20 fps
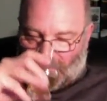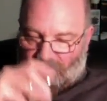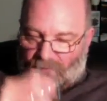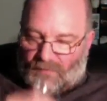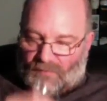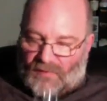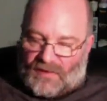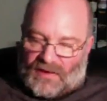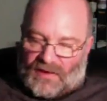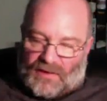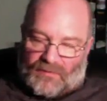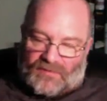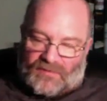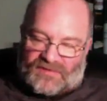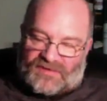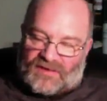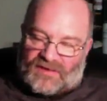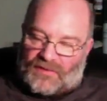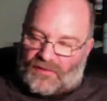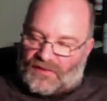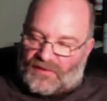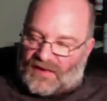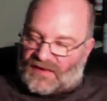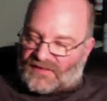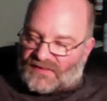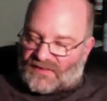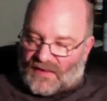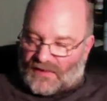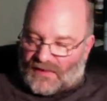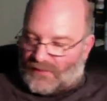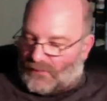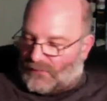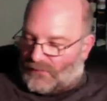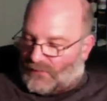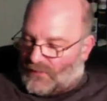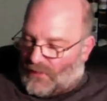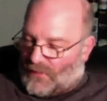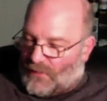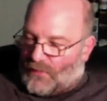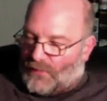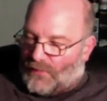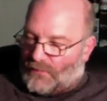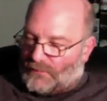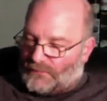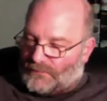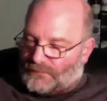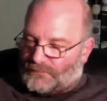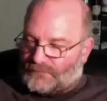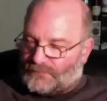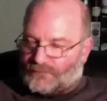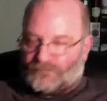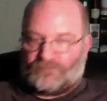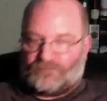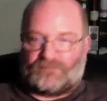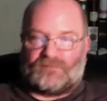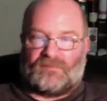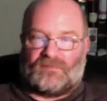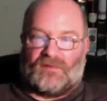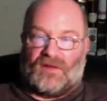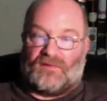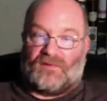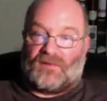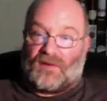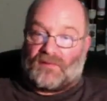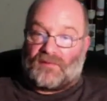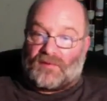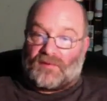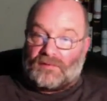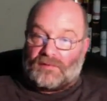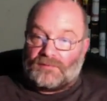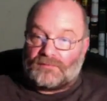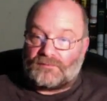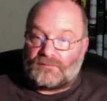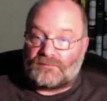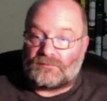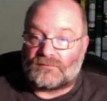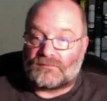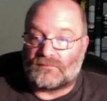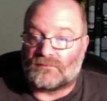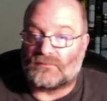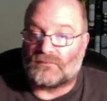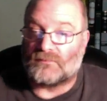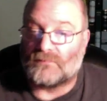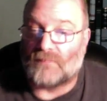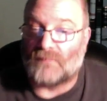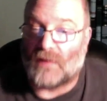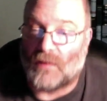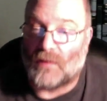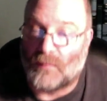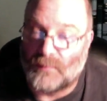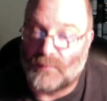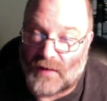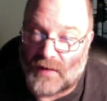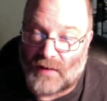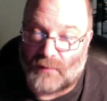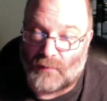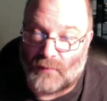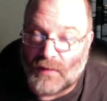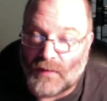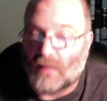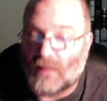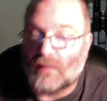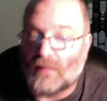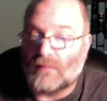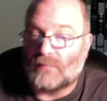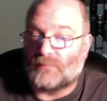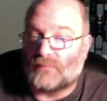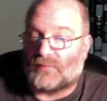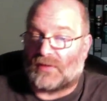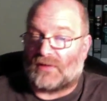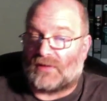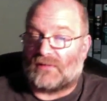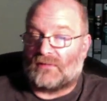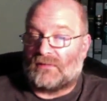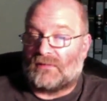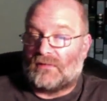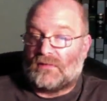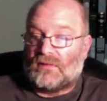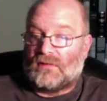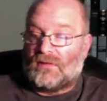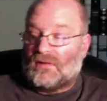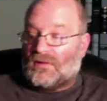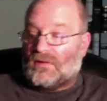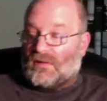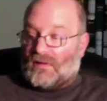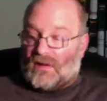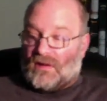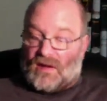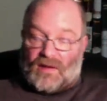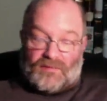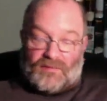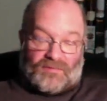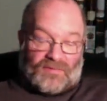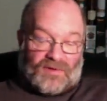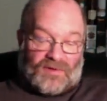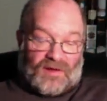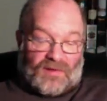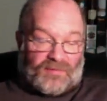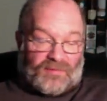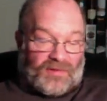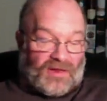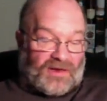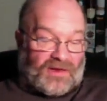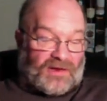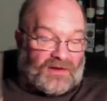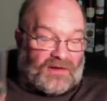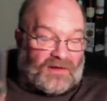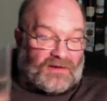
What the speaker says: When I will see her next, I don't know, if ever. I hope I will, but I'm not planning on